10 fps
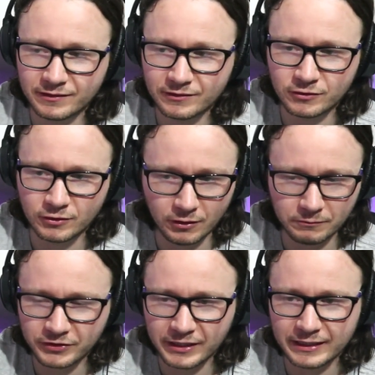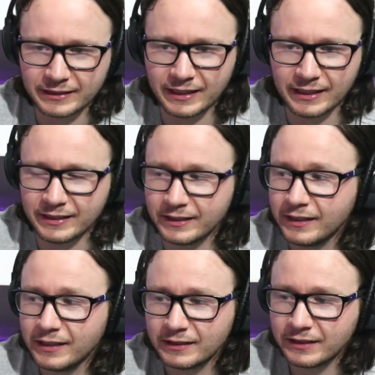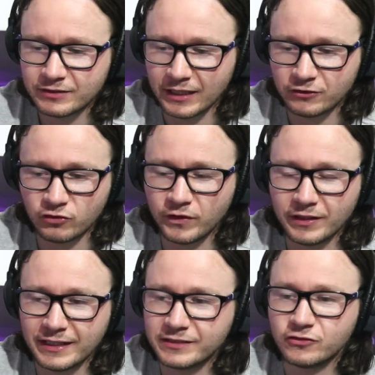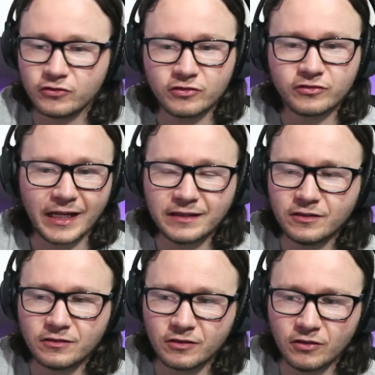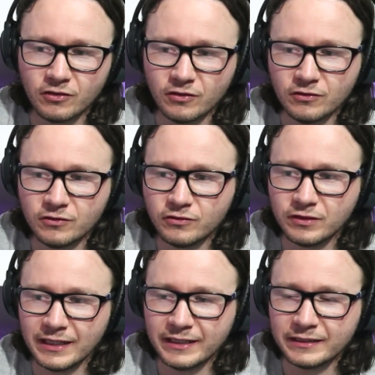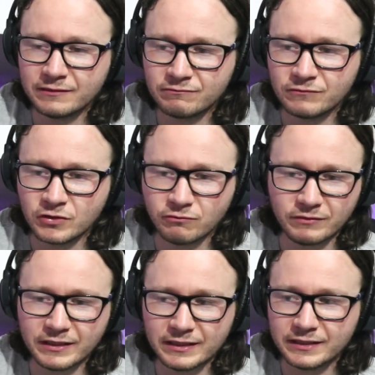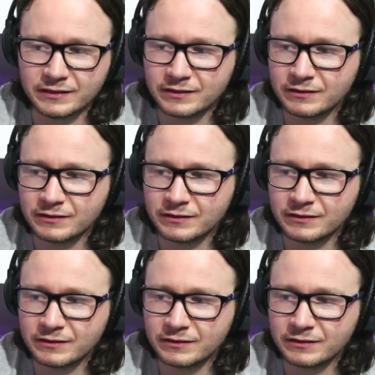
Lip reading: Do you know what I'm saying? Like, literally, I just feel like she's just a standard girl who, like, don't really...